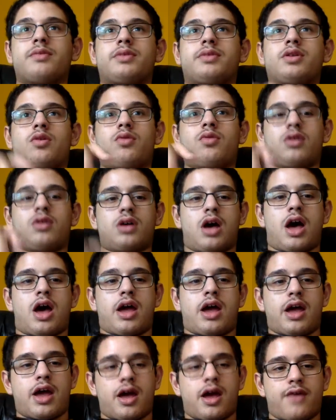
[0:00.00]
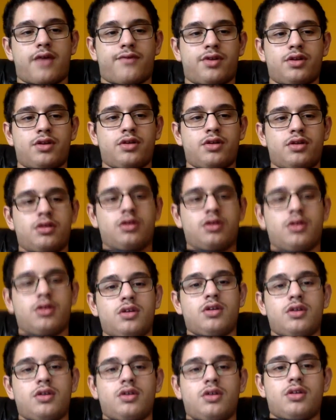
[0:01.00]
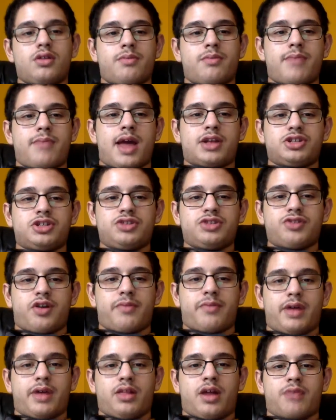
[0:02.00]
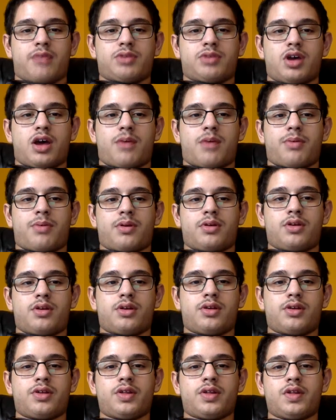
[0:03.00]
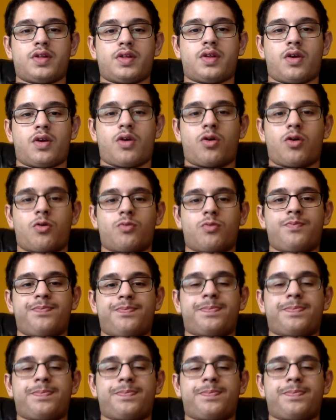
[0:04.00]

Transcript: So I have the matches on my laptop, so